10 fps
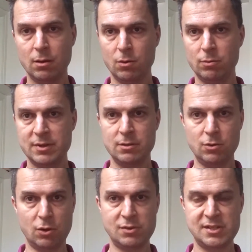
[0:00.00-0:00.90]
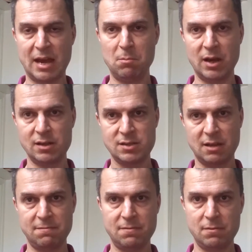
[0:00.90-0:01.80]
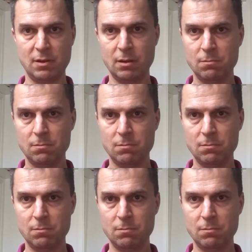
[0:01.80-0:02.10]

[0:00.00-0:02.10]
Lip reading: old, Samba stuff,